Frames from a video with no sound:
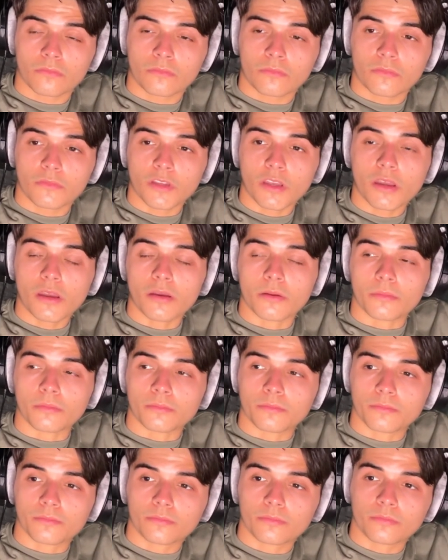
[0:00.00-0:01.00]
Damn,
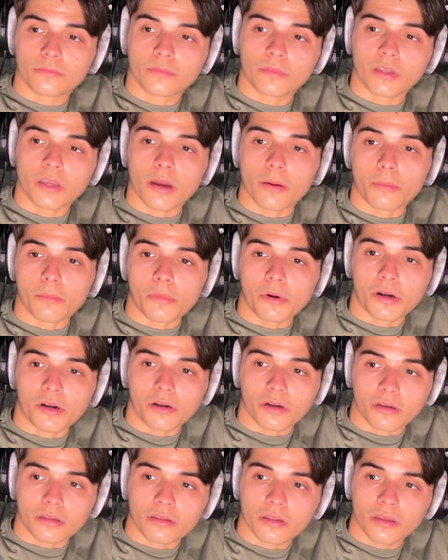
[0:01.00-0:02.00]
he got
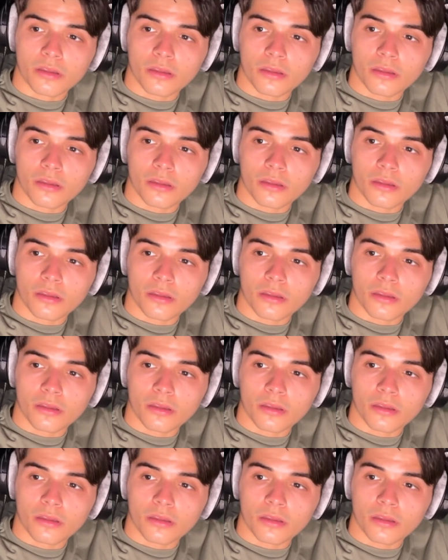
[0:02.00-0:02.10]
murked.